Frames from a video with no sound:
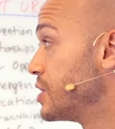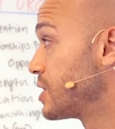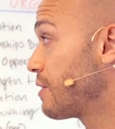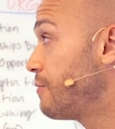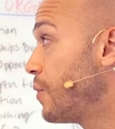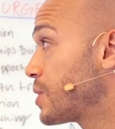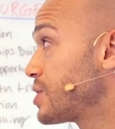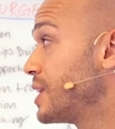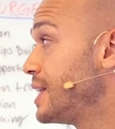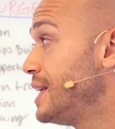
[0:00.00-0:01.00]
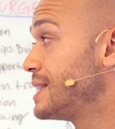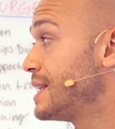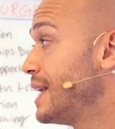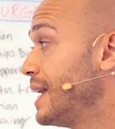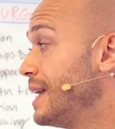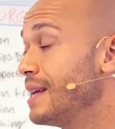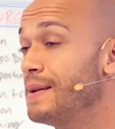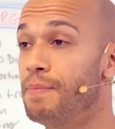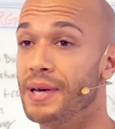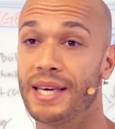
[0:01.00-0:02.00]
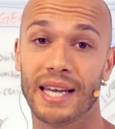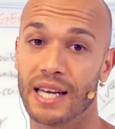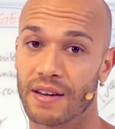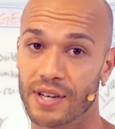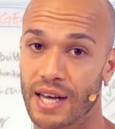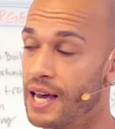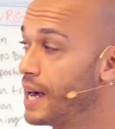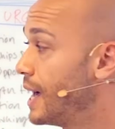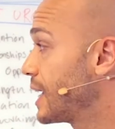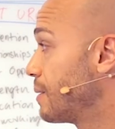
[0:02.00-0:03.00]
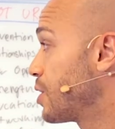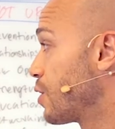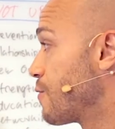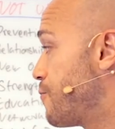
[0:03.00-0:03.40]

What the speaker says: So I focus on these in the beginning of the day. I get them done